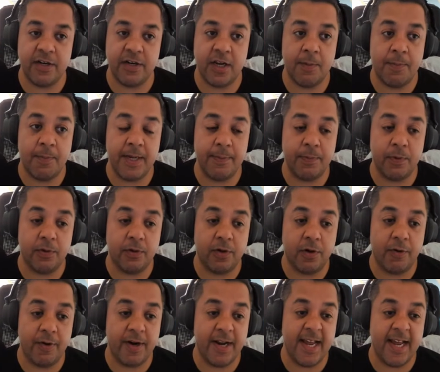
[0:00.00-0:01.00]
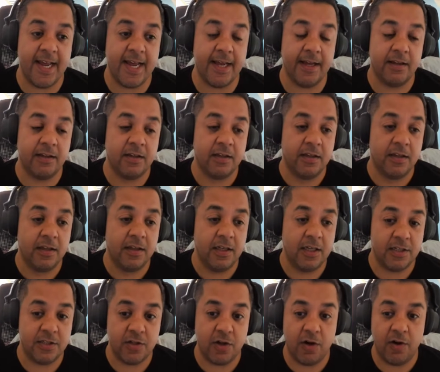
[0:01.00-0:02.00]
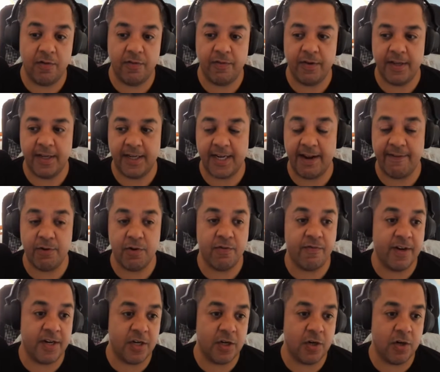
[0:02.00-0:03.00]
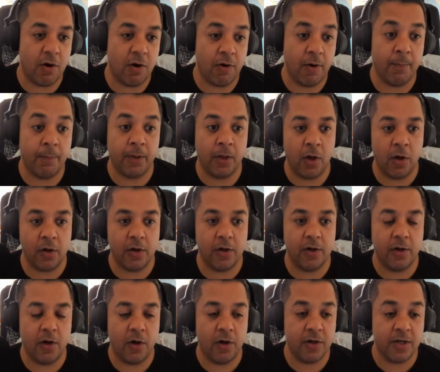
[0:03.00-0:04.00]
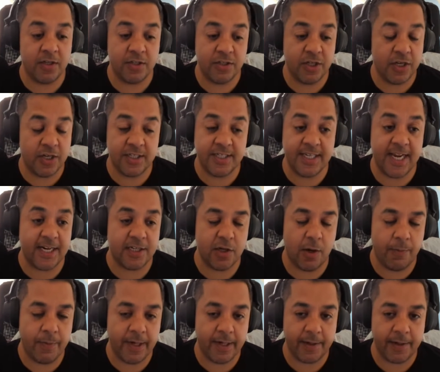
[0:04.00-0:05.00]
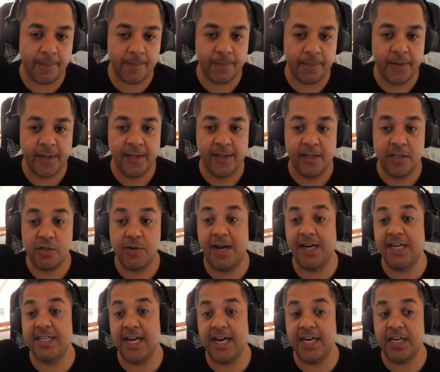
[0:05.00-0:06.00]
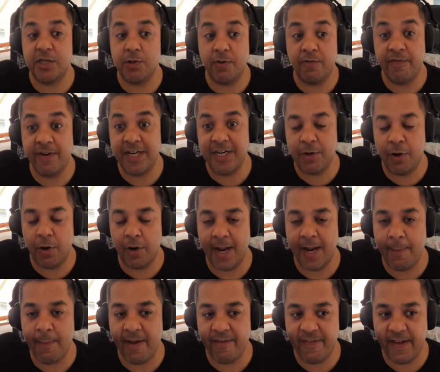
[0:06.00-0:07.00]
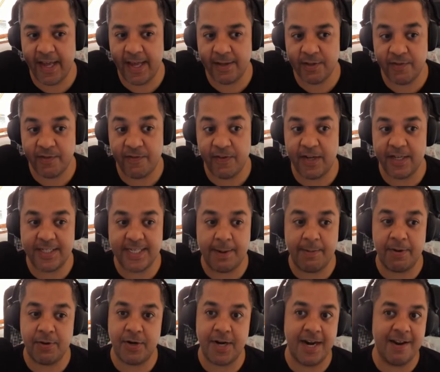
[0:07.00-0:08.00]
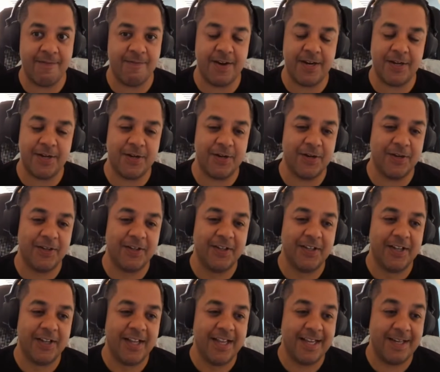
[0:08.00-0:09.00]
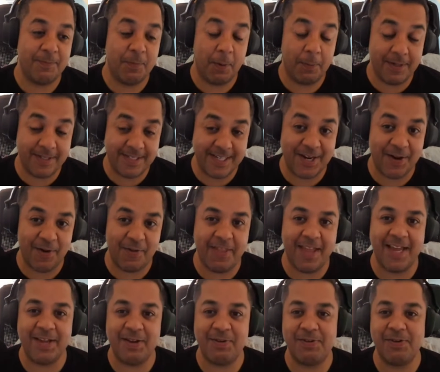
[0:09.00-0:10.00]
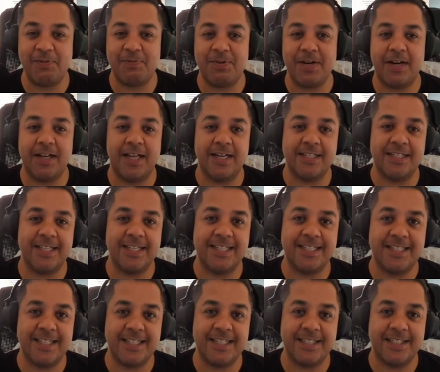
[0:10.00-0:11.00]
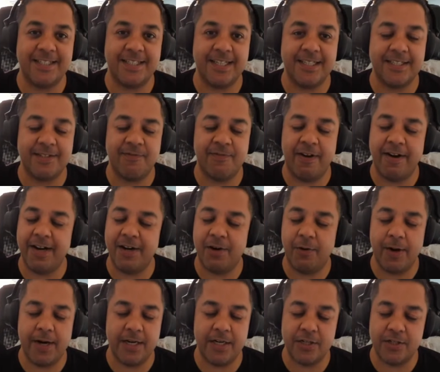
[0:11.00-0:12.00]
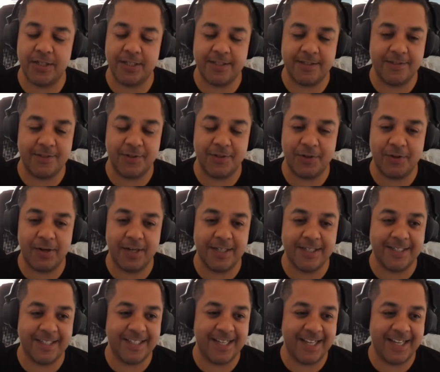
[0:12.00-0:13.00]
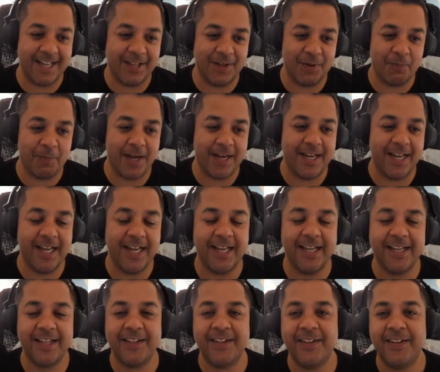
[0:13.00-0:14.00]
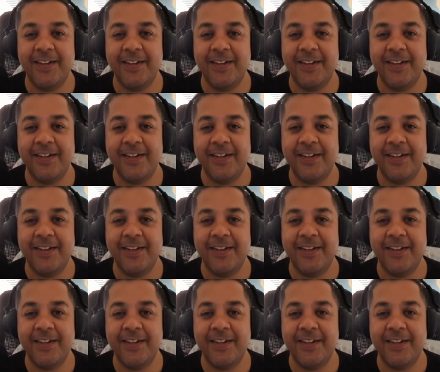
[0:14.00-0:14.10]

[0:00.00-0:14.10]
and people create a sort of a video or a blog on a certain tech topic. So I decided to do a video on MFA. The first time I'd done any video. You probably see it on their YouTube channel, actually. It's very cringe. It's so cringe. I look back at it.